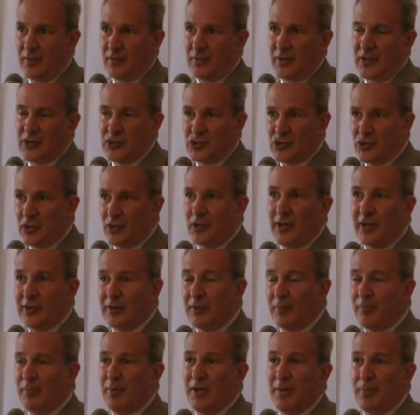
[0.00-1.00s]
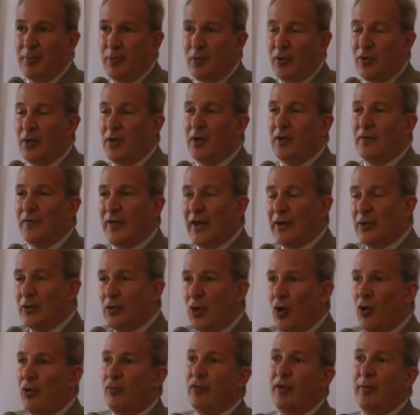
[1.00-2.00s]
They should have let the people that
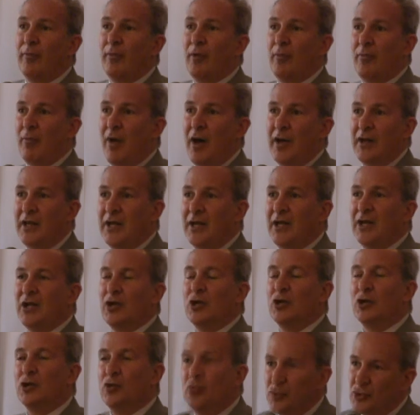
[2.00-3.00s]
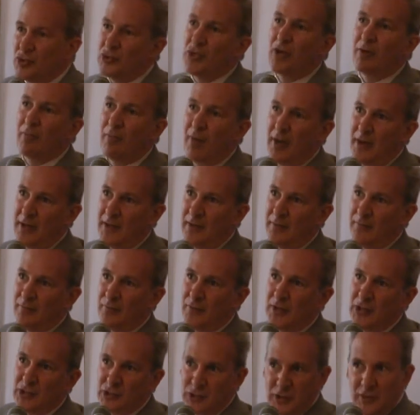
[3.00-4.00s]
loaned them the money lose their money.
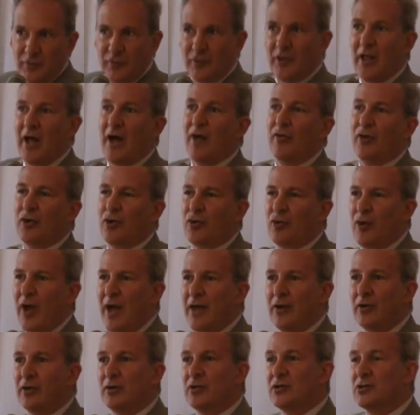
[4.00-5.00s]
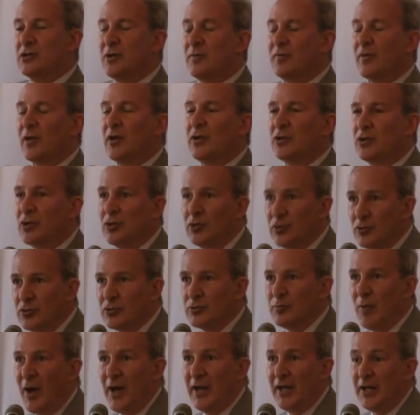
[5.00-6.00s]
They should have allowed the creditors to
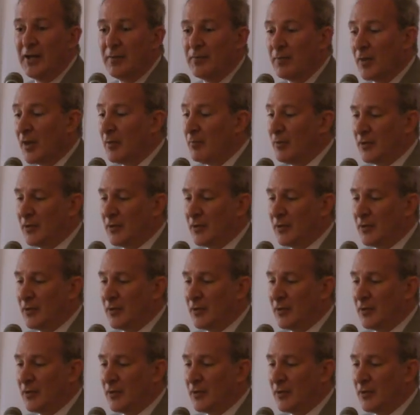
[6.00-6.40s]
lose money.